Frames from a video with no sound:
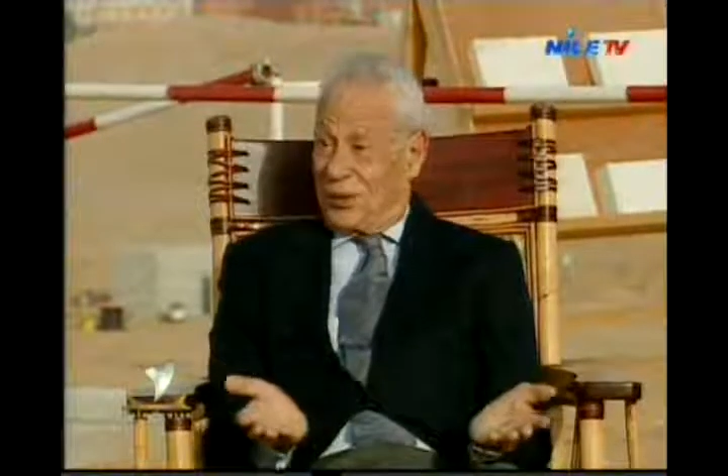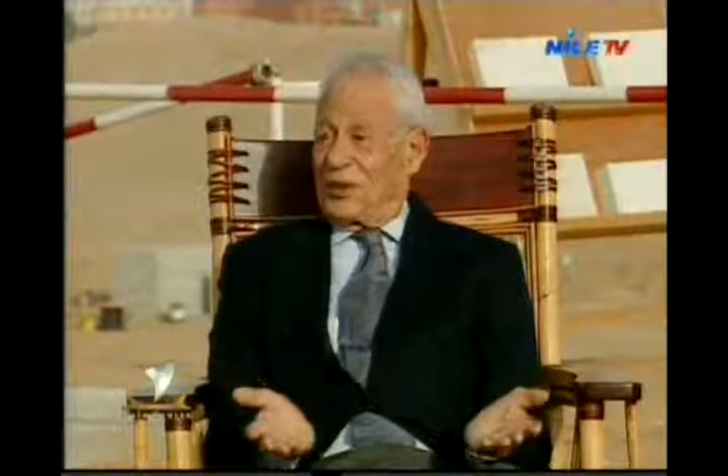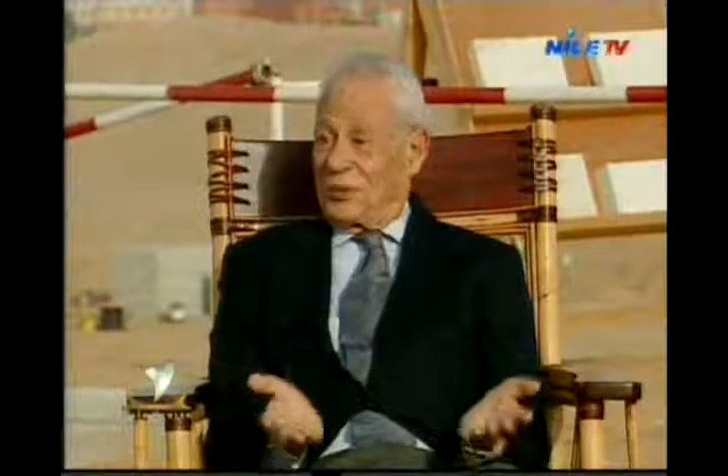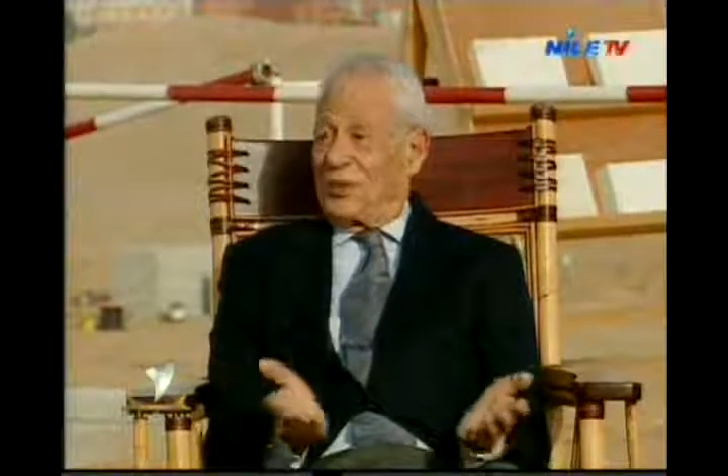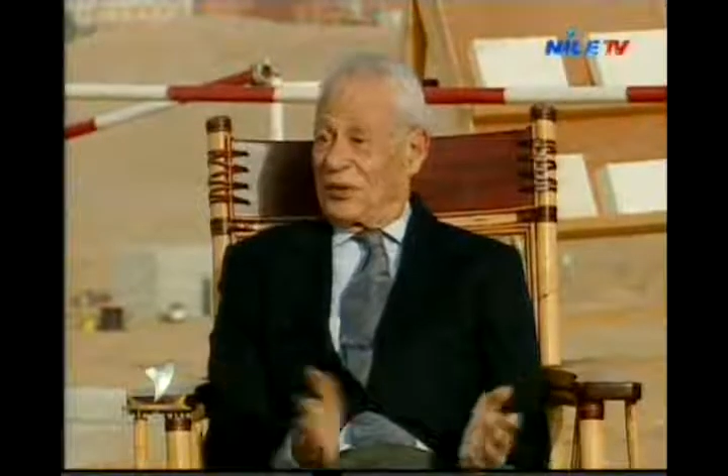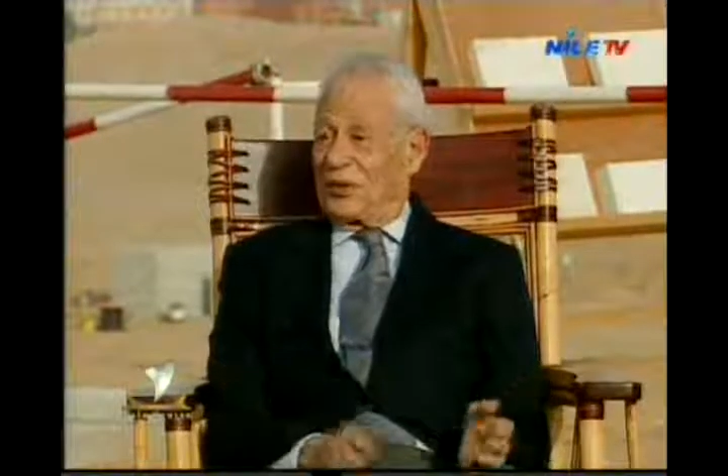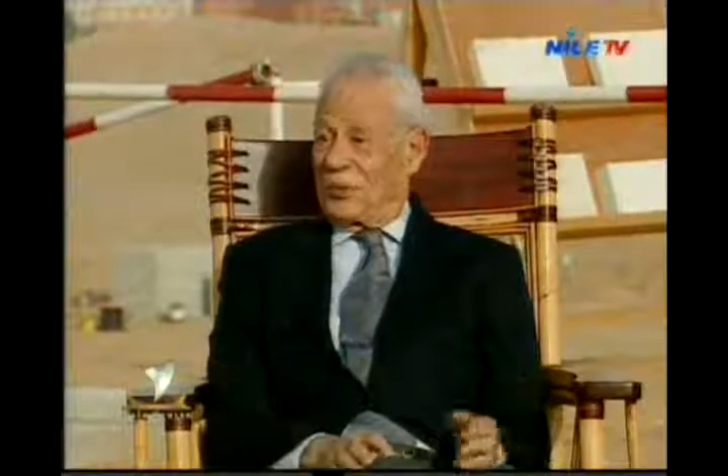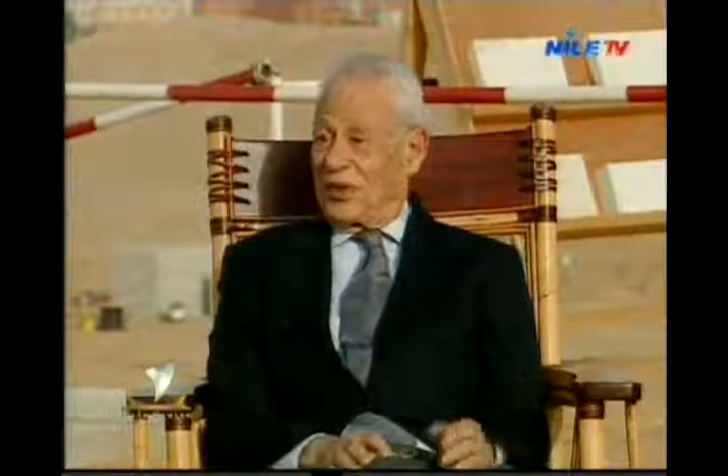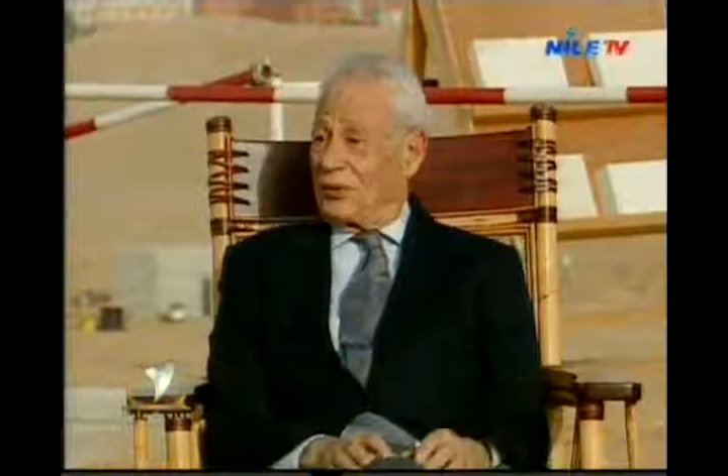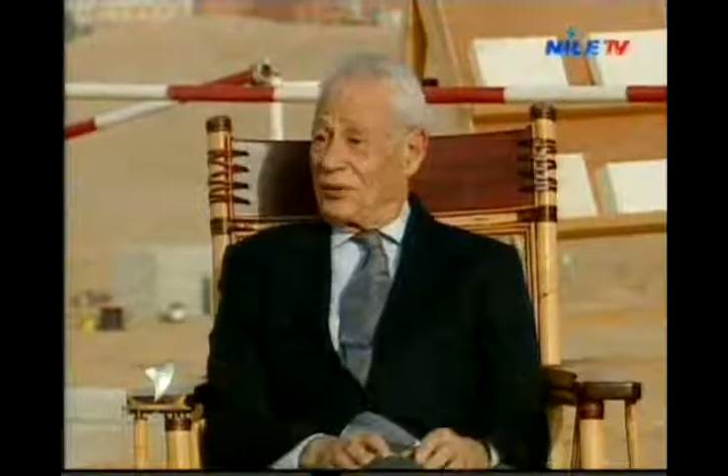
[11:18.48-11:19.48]
It's going to be a
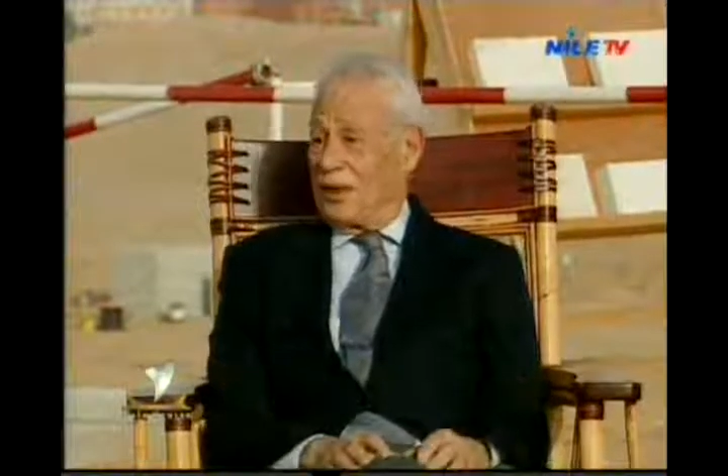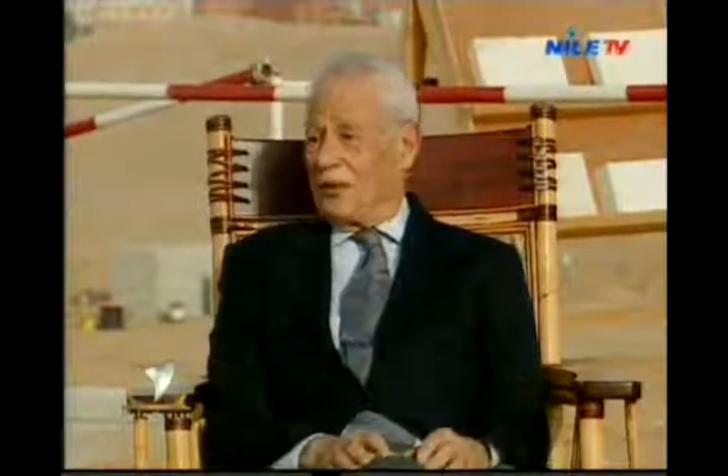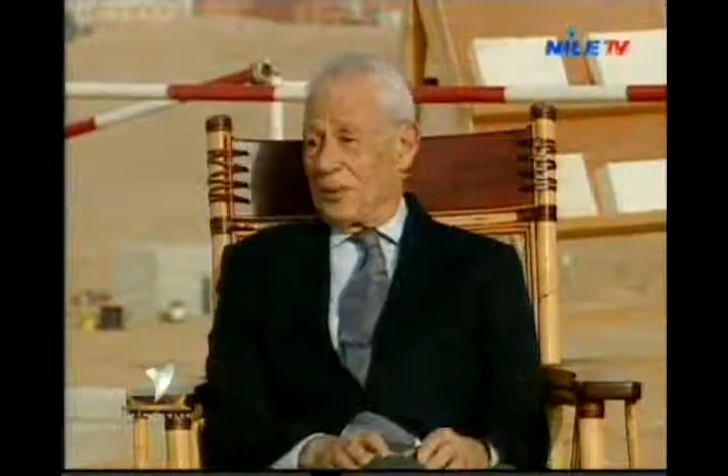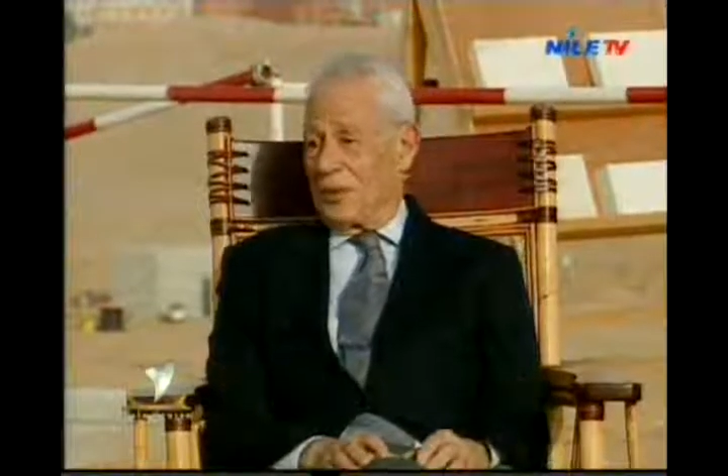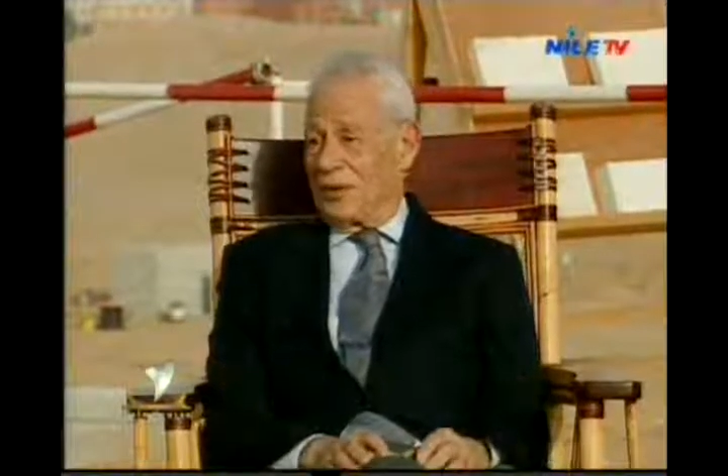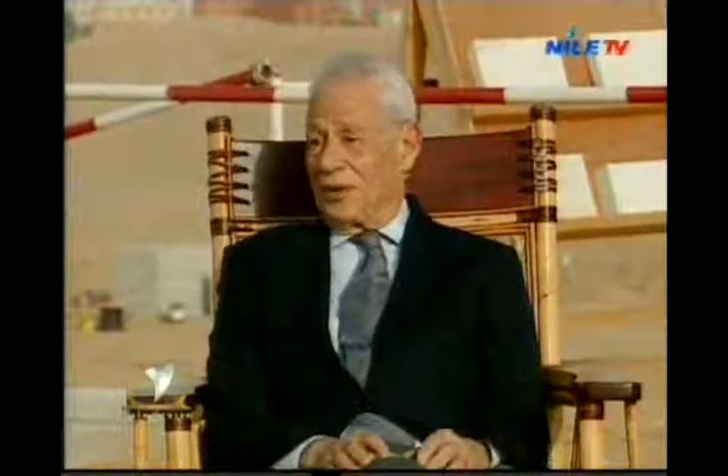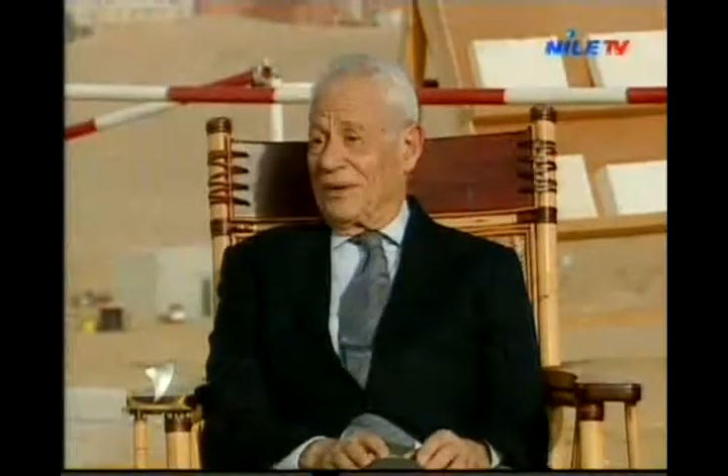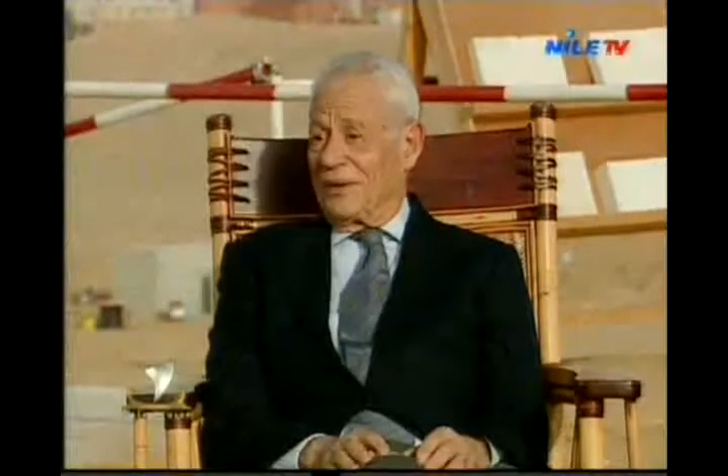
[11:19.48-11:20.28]
surprise to everybody